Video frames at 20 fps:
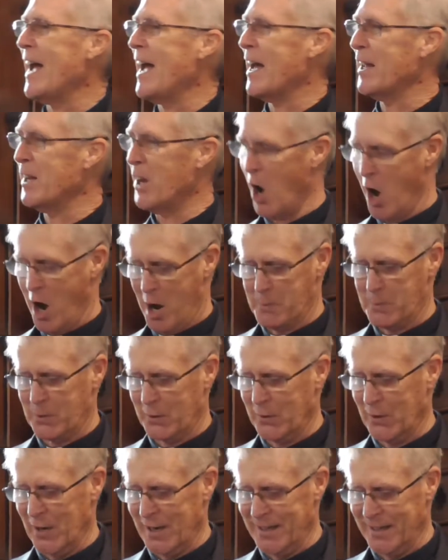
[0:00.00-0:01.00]
and
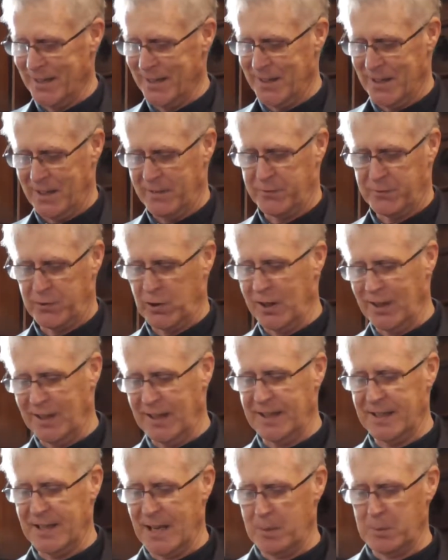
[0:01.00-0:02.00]
operated a
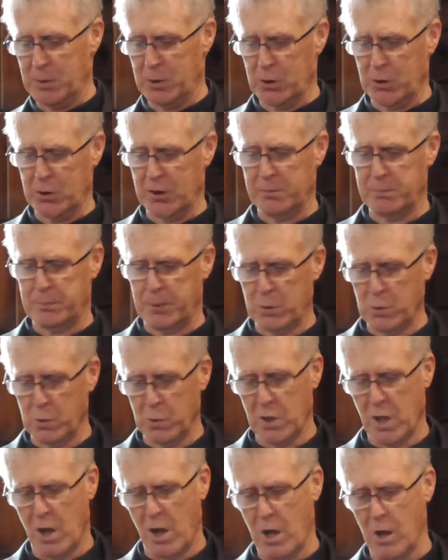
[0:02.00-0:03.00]
friendly neighborhood
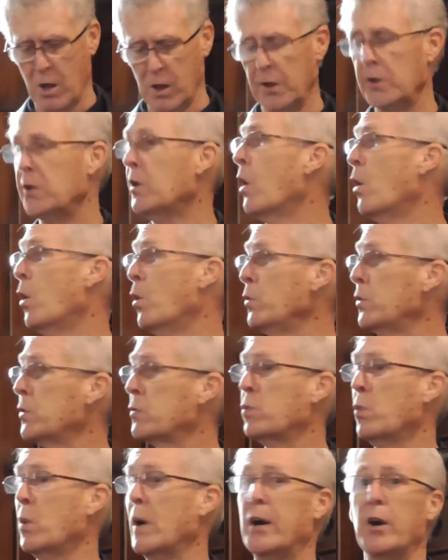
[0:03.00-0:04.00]
pool hall, no
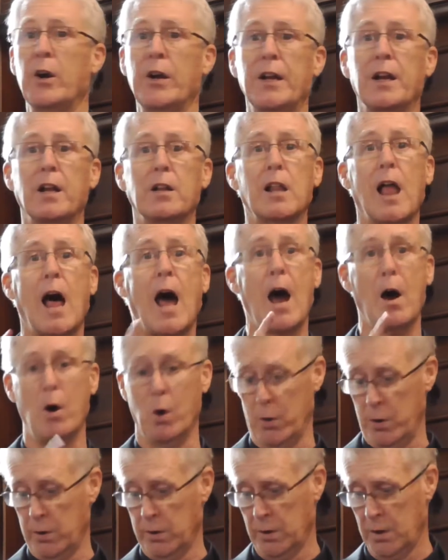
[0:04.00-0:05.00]
swearing
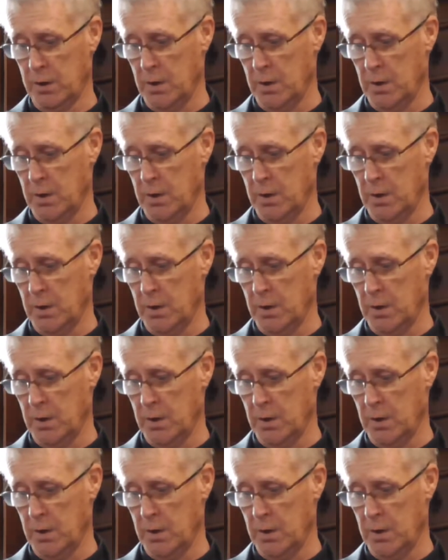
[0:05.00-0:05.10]
allowed.